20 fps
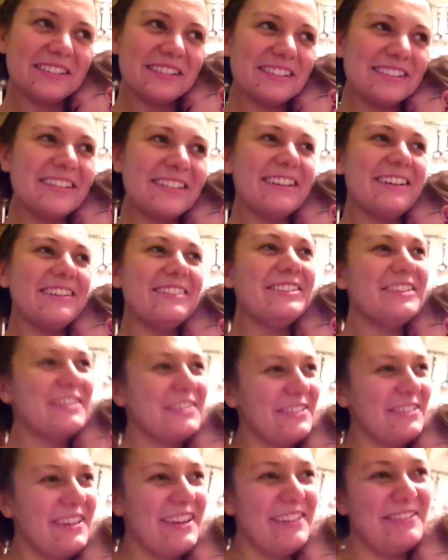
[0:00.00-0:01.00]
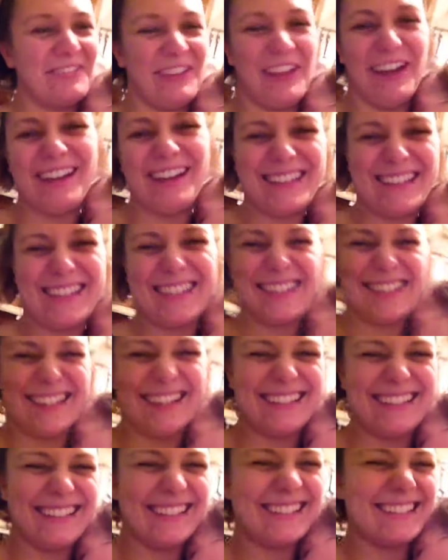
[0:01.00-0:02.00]
Oh no, I've lost
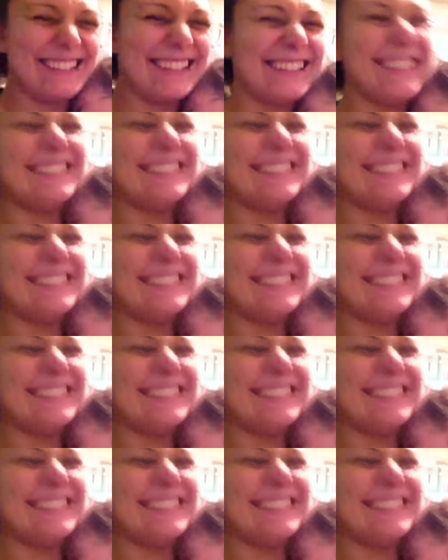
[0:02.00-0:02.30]
it.